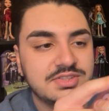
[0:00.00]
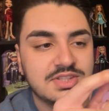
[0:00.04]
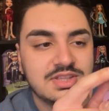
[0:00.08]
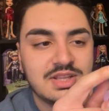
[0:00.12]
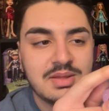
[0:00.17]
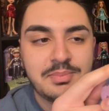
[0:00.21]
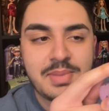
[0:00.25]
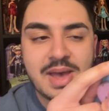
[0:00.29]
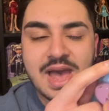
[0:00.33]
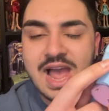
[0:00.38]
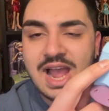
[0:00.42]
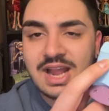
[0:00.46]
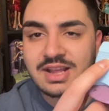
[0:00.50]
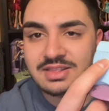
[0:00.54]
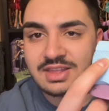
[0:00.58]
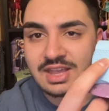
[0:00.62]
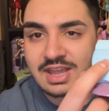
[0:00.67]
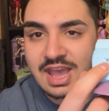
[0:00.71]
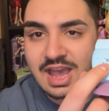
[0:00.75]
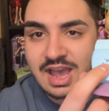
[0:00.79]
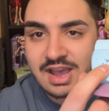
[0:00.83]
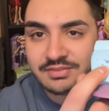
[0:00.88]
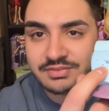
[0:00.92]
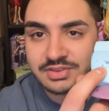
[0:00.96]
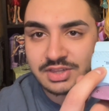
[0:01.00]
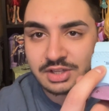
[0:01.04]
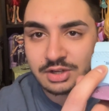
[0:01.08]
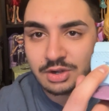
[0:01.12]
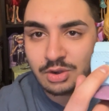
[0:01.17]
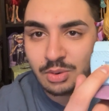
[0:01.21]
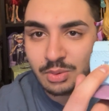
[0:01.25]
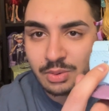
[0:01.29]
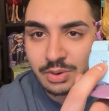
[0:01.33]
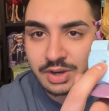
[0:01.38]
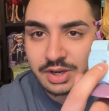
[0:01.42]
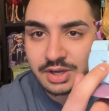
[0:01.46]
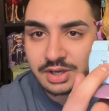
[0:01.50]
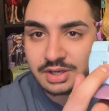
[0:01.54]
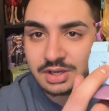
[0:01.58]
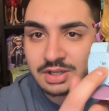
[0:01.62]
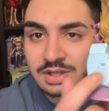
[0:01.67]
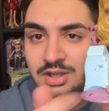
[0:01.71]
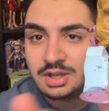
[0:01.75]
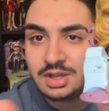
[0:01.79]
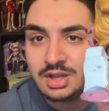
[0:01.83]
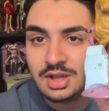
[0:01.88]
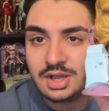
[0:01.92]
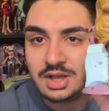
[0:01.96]
in the back, they have the cord,
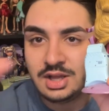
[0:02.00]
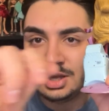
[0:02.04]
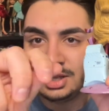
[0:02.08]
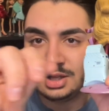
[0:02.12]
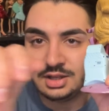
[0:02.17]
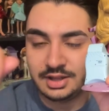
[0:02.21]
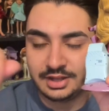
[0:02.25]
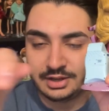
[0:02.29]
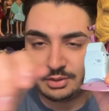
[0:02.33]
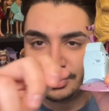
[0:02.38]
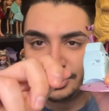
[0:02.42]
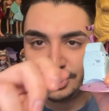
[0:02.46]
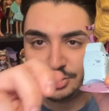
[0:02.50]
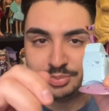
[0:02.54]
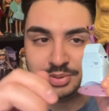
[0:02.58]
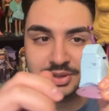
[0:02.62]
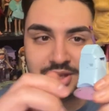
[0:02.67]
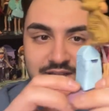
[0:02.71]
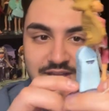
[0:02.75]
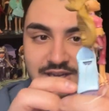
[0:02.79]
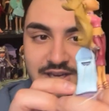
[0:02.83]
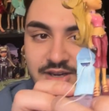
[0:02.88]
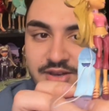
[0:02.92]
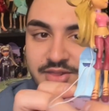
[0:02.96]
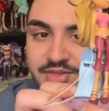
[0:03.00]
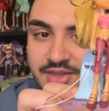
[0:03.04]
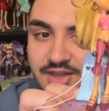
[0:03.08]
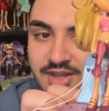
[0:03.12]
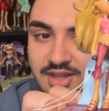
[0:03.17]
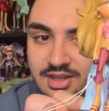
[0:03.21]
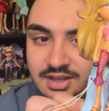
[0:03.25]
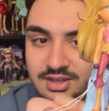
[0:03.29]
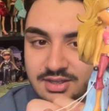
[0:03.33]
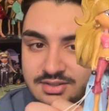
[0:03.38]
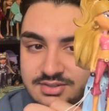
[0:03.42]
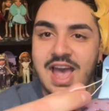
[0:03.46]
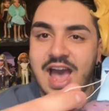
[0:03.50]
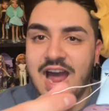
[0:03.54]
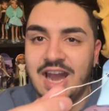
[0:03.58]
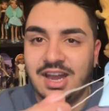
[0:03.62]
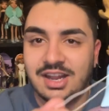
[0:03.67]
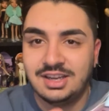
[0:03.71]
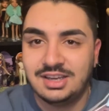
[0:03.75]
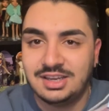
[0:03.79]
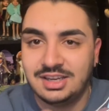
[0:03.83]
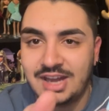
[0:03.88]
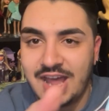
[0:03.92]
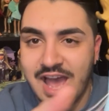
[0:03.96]
like where you plug in things,
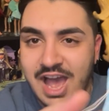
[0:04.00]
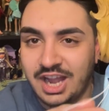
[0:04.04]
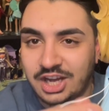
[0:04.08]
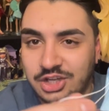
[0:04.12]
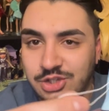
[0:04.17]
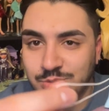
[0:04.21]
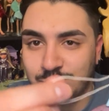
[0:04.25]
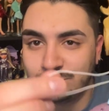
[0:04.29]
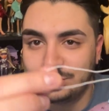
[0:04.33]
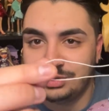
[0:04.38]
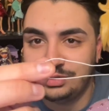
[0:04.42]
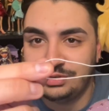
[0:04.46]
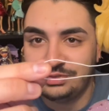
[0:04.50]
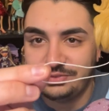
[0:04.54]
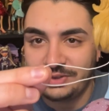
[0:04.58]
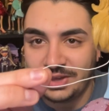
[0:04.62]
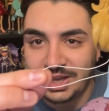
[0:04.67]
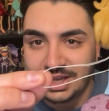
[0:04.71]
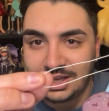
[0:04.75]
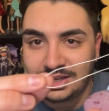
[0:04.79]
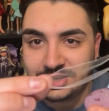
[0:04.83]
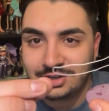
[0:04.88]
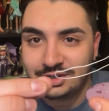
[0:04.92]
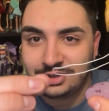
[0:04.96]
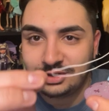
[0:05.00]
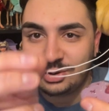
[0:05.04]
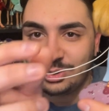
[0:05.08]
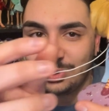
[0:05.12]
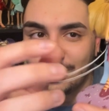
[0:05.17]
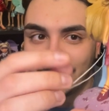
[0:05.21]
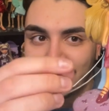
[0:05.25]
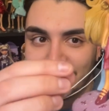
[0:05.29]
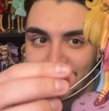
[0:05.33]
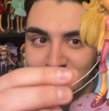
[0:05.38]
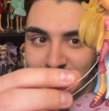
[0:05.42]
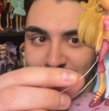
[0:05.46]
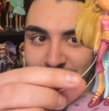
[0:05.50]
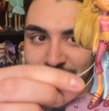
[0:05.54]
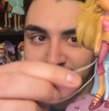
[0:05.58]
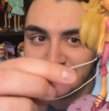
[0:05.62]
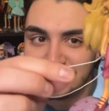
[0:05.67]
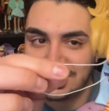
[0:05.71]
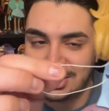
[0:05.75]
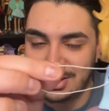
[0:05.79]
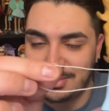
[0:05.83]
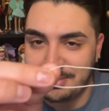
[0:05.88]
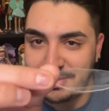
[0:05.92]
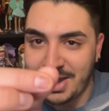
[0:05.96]
added an actual fake cord here
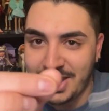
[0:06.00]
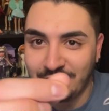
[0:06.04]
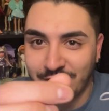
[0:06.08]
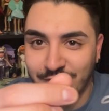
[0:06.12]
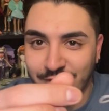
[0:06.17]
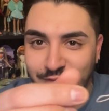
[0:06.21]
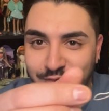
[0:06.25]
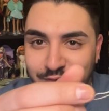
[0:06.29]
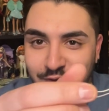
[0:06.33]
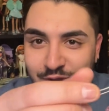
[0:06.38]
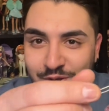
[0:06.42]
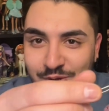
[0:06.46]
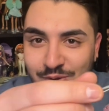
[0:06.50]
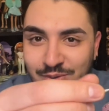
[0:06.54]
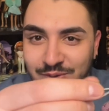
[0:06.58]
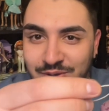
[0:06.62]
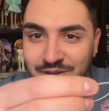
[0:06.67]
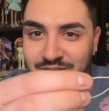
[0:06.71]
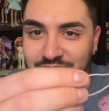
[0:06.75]
to the microphone.